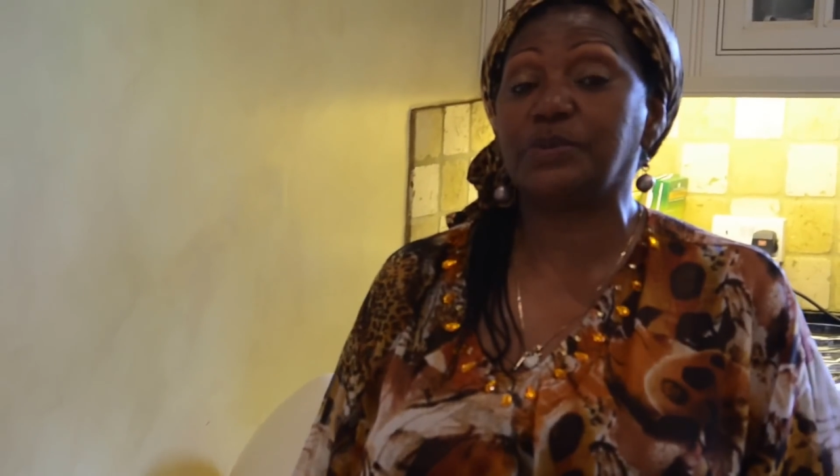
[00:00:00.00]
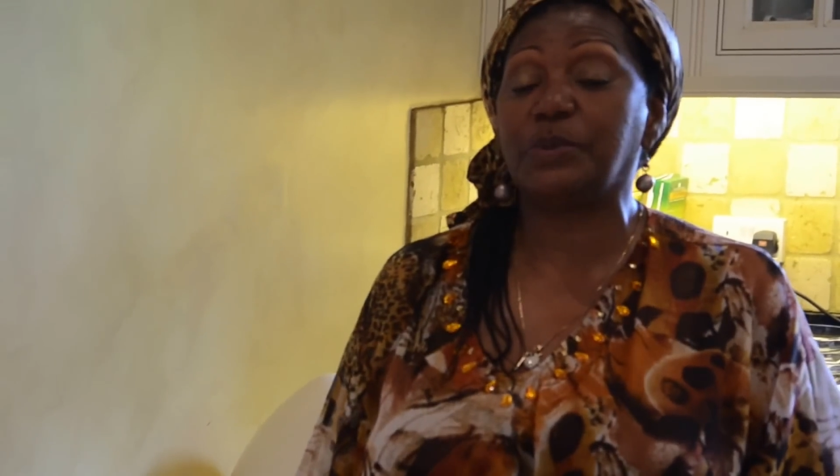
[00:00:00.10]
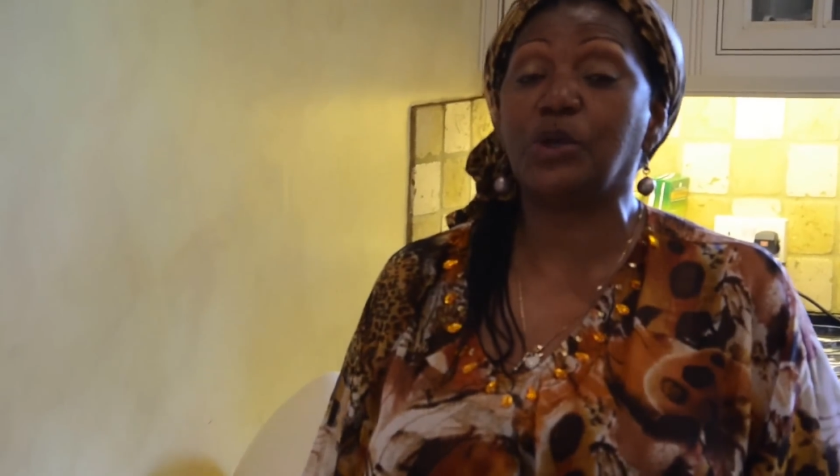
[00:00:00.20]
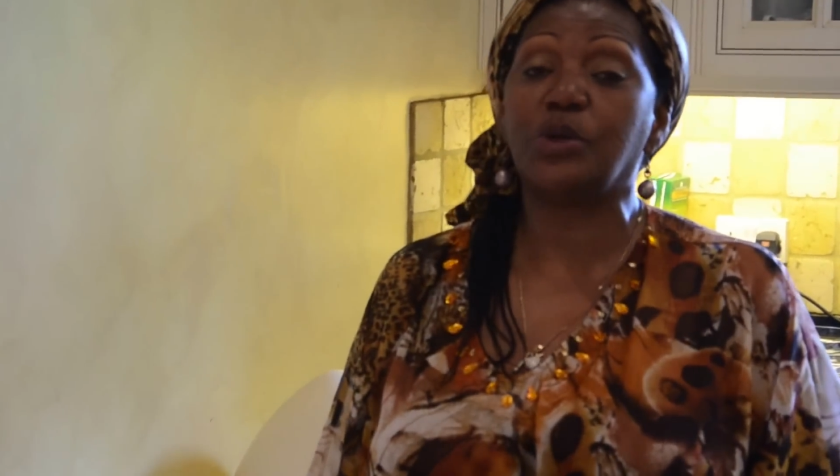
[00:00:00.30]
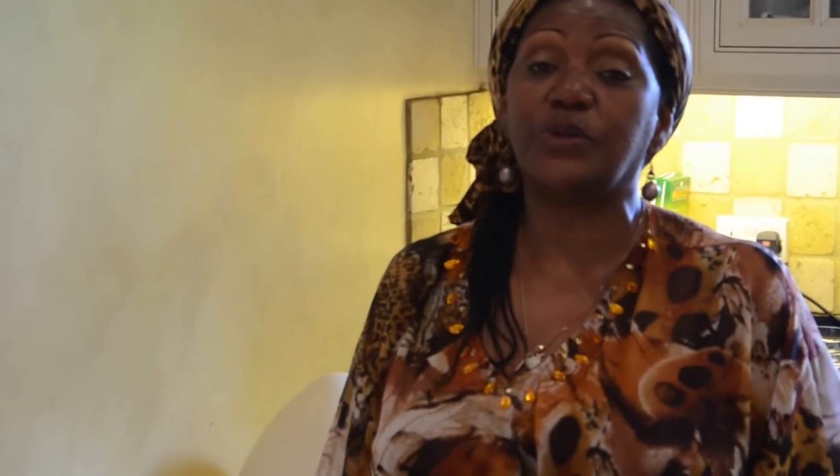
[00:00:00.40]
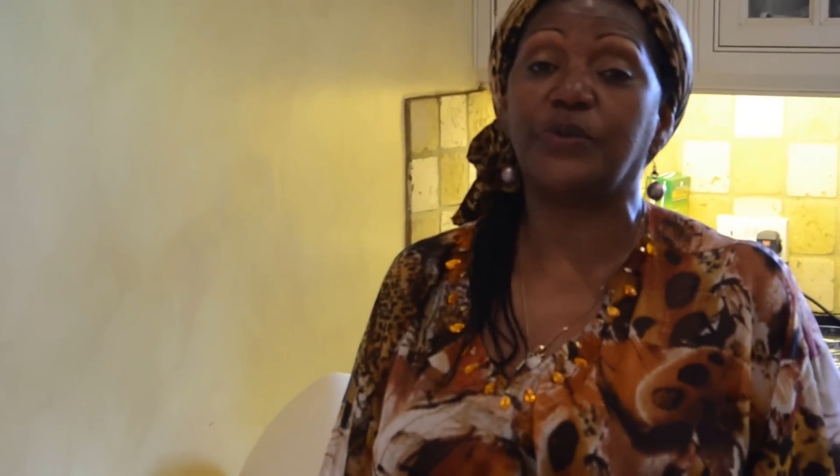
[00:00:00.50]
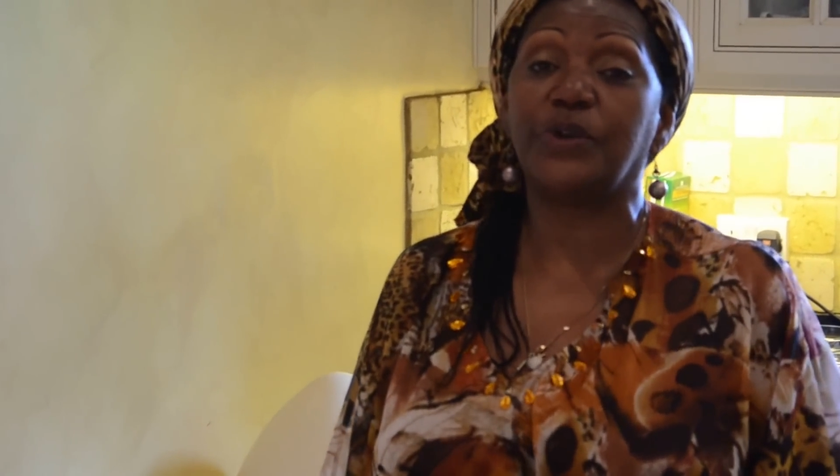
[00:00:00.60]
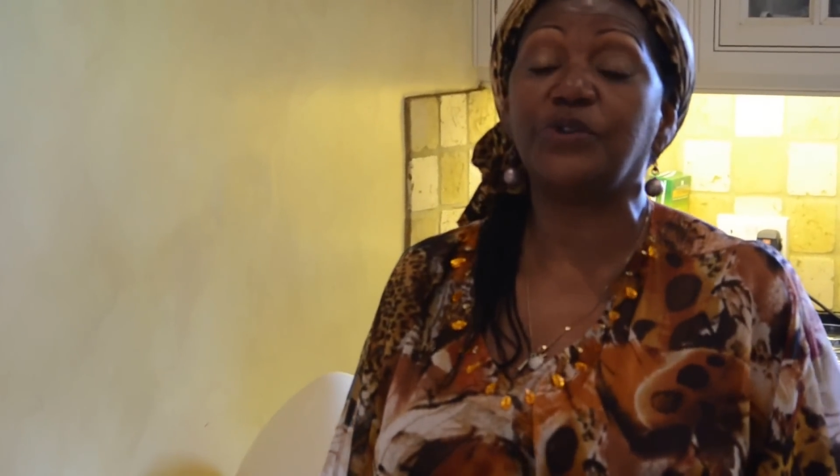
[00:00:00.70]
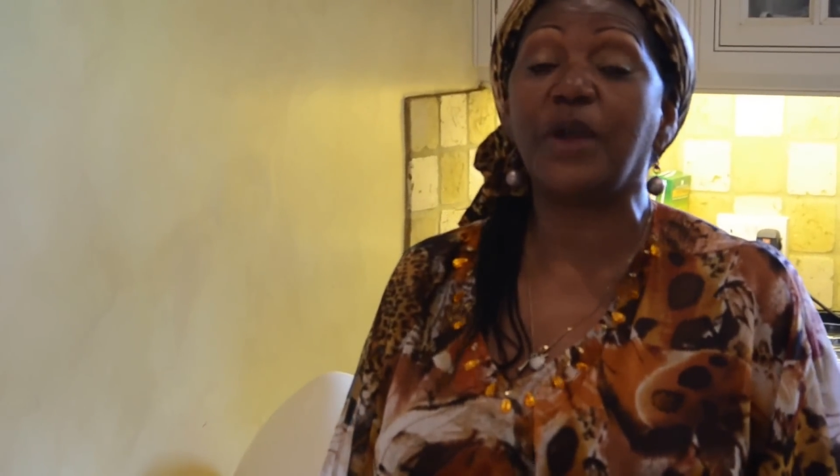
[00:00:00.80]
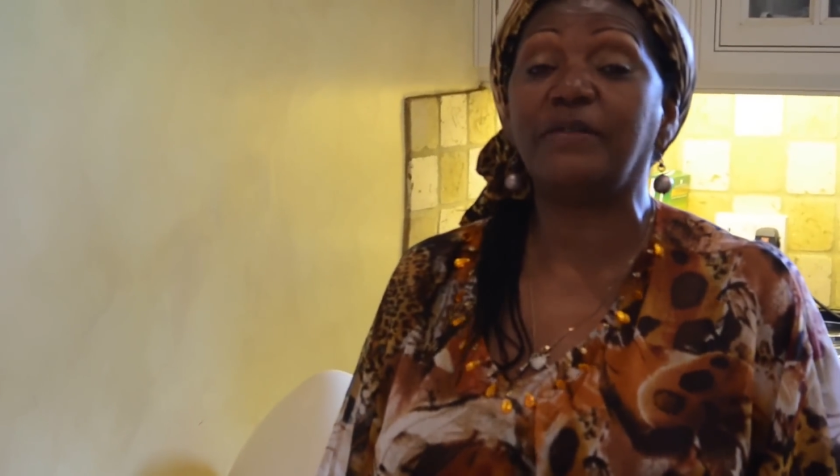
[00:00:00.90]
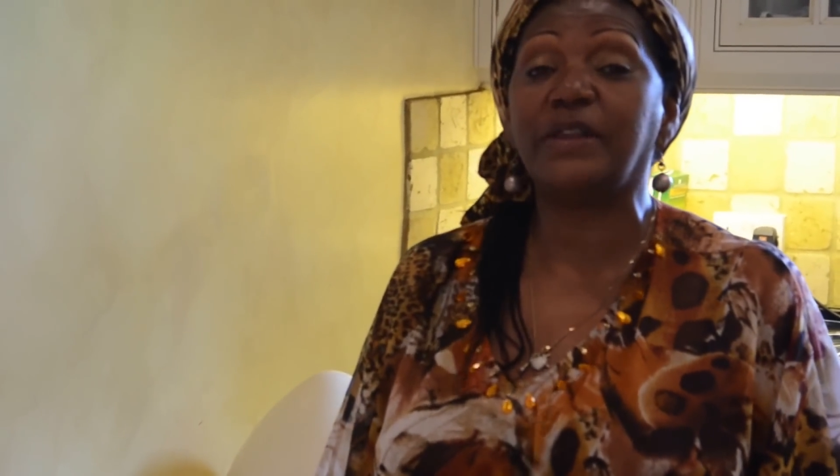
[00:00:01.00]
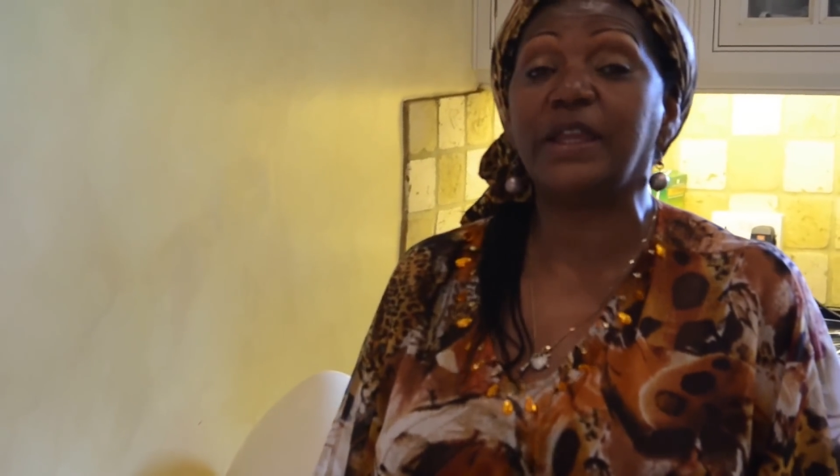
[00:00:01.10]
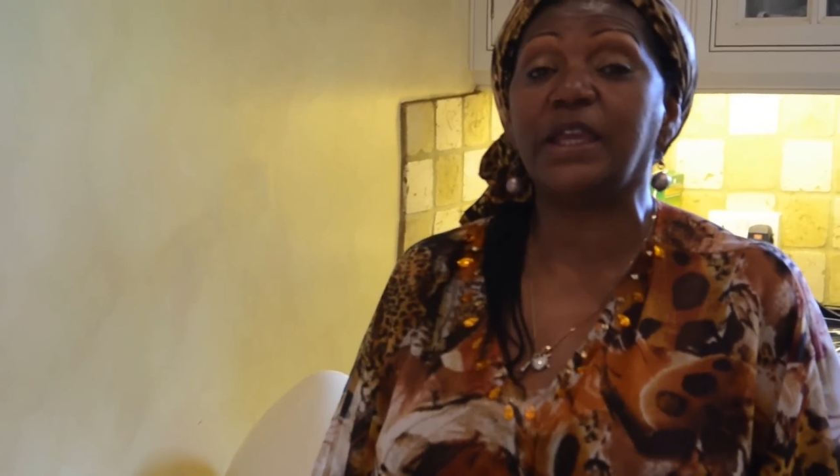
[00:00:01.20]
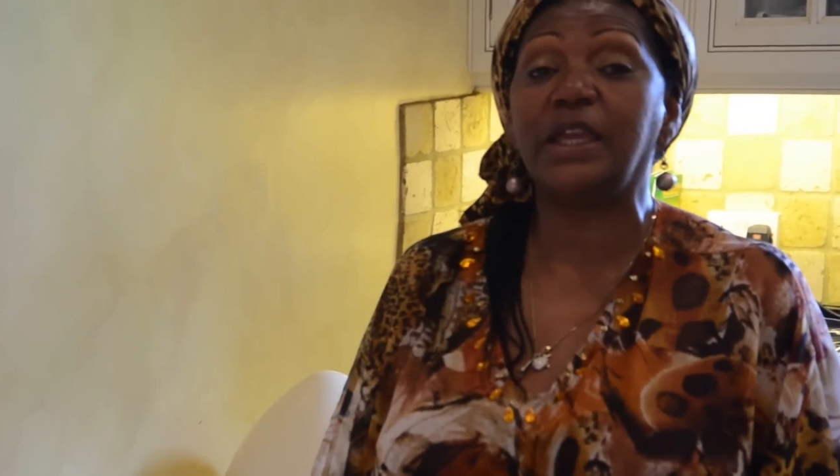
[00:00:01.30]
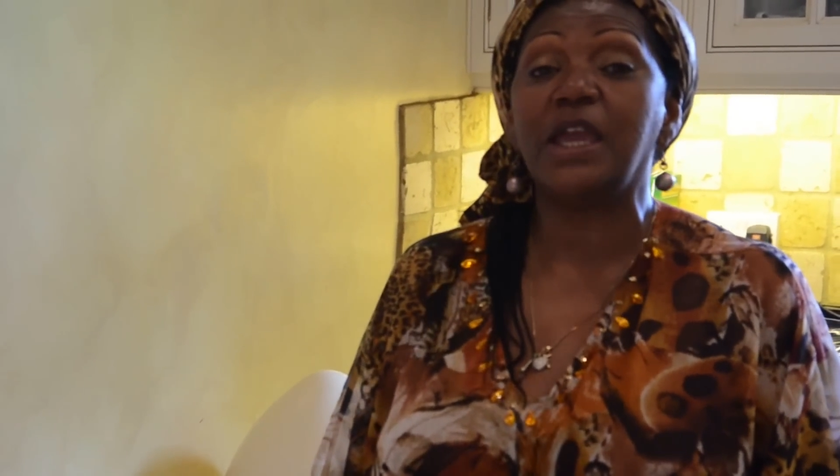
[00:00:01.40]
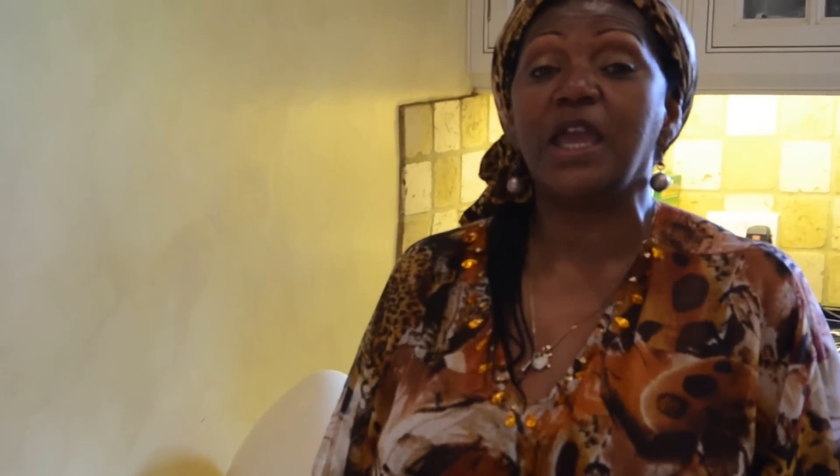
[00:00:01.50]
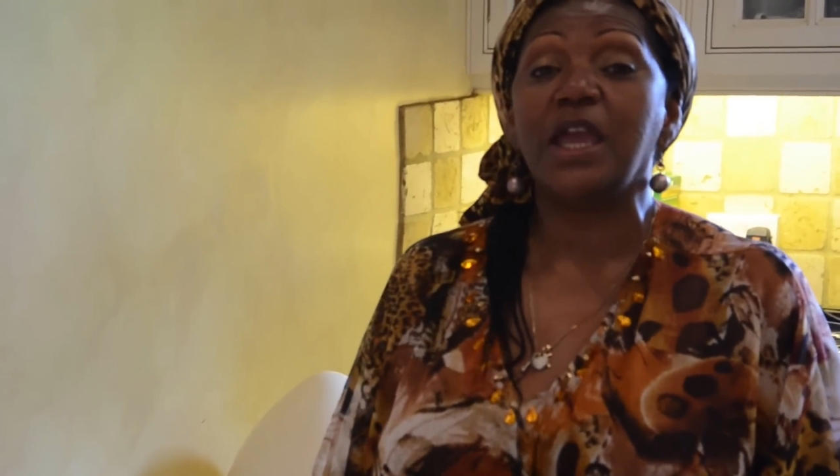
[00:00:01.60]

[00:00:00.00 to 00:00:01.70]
because of our traveling,